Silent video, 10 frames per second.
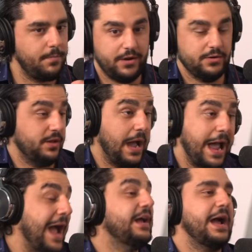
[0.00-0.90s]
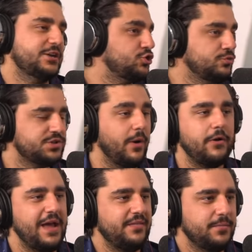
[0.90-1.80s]
Apparently. I, I, I assume so. I
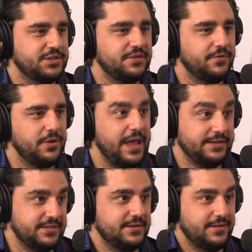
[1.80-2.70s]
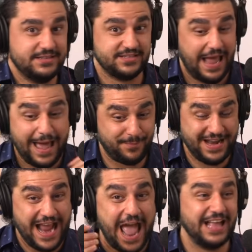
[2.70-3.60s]
don't have that much info yet. Mm -hmm. This is
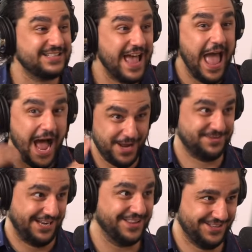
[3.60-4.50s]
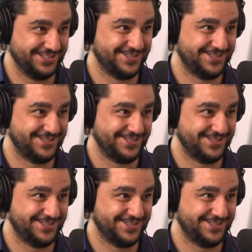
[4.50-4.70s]
happening as I am telling this oh,